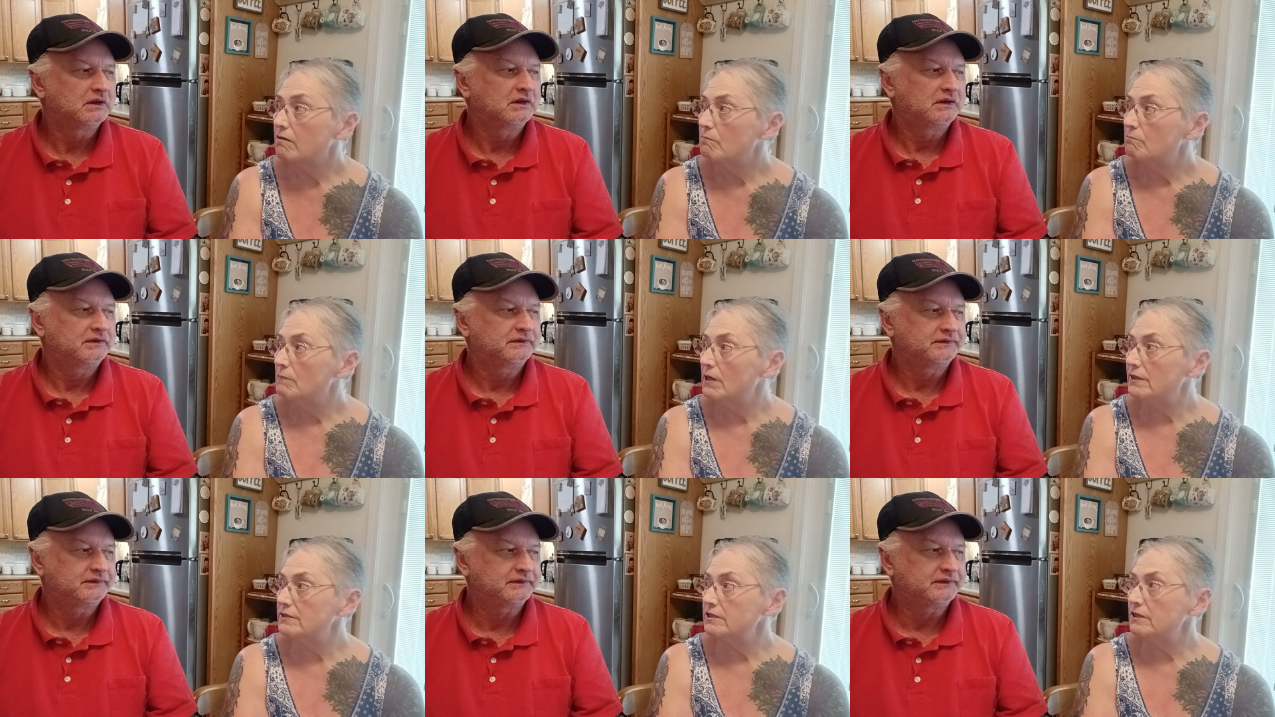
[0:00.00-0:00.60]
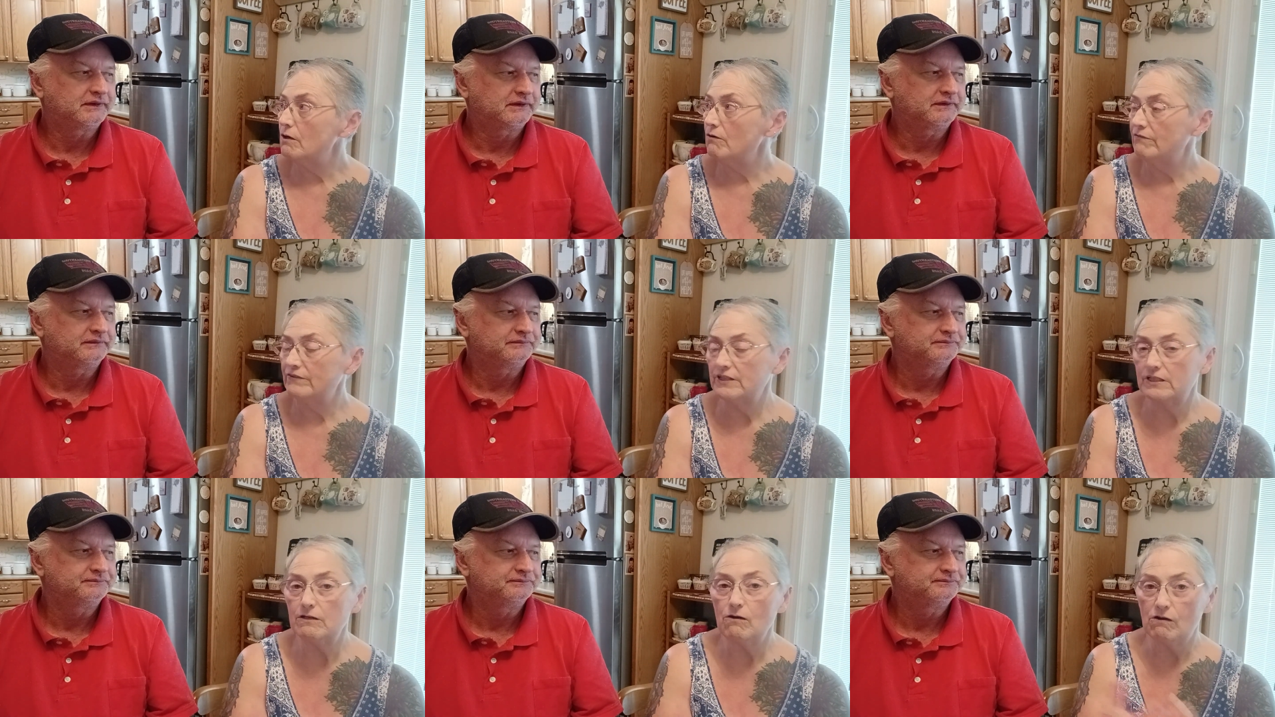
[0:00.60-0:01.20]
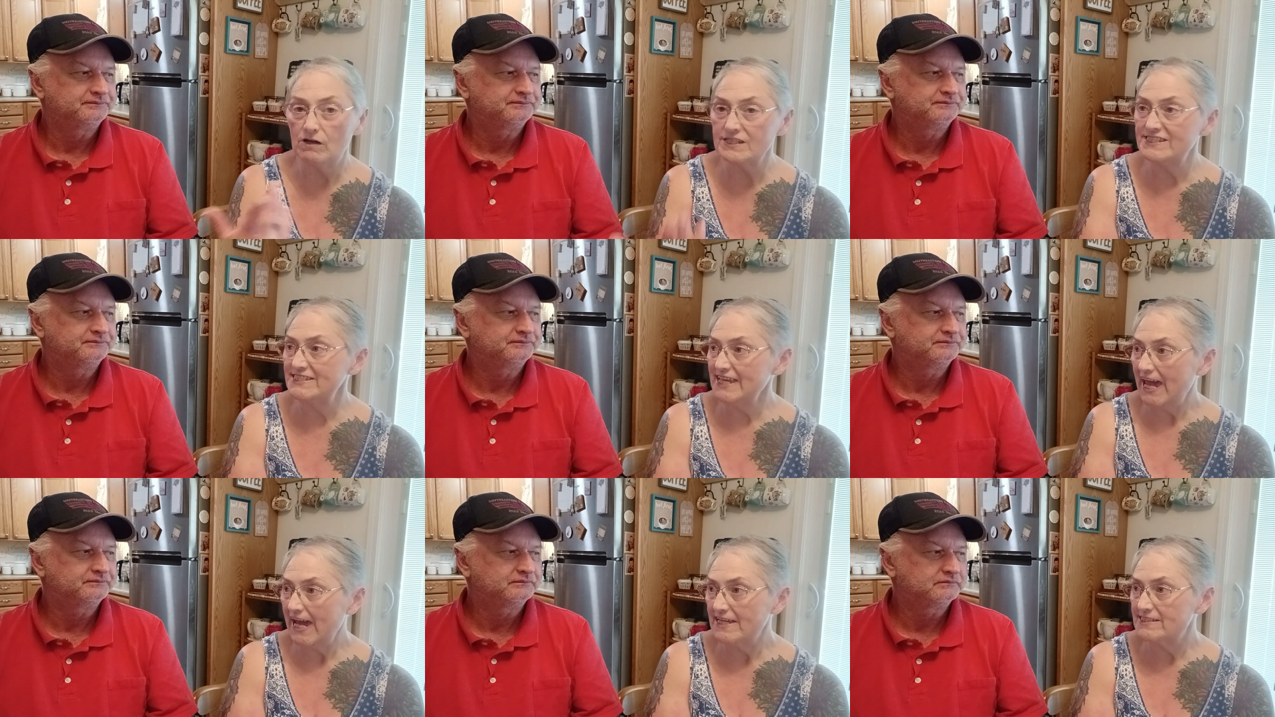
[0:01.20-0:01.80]
Speaker 1: but, you know, if an adult got
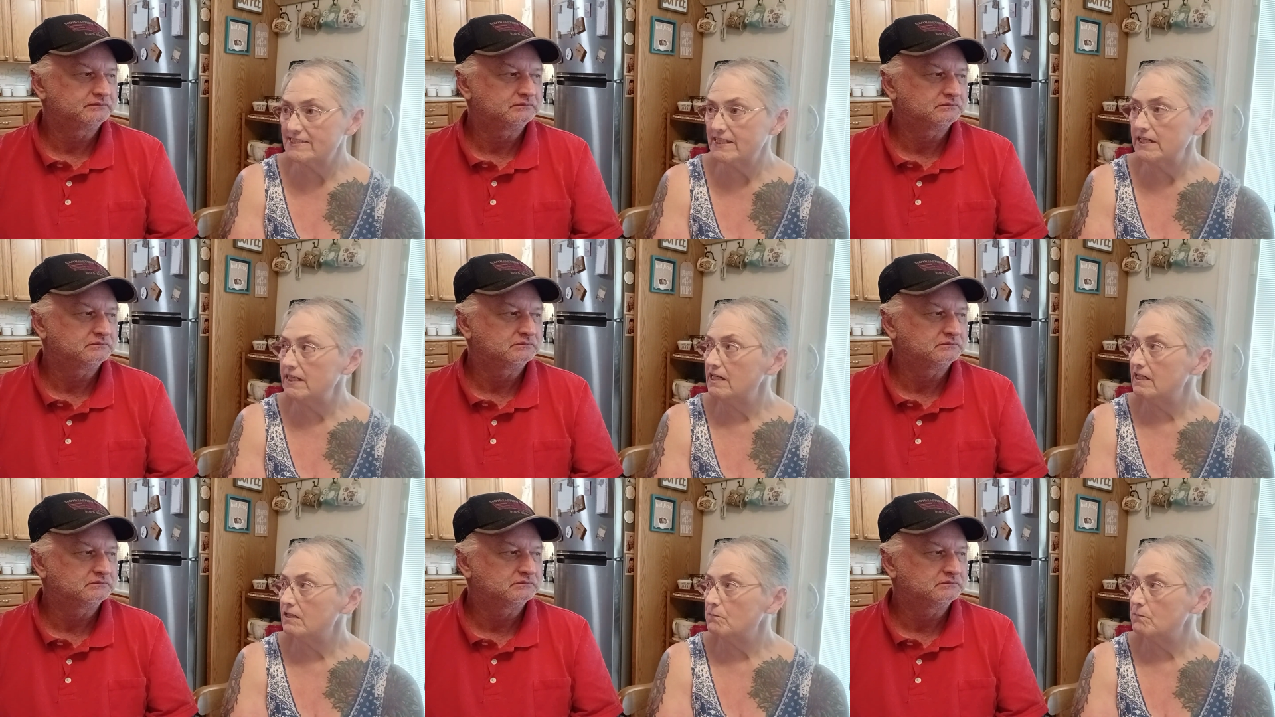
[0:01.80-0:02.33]
sassy,